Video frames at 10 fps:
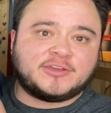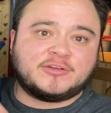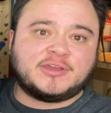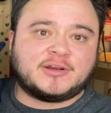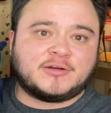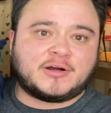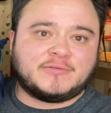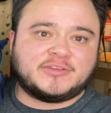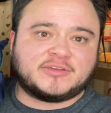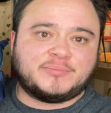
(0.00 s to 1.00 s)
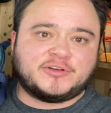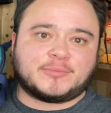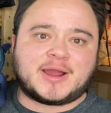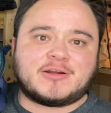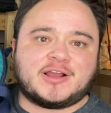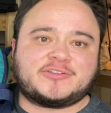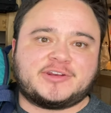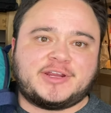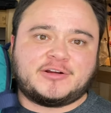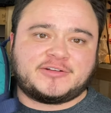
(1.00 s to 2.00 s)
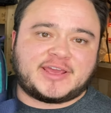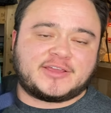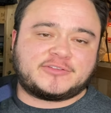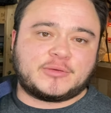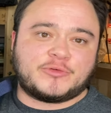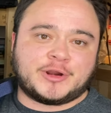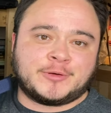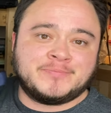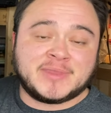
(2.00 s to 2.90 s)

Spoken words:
You know, obviously put your Pyrex in here and take it somewhere.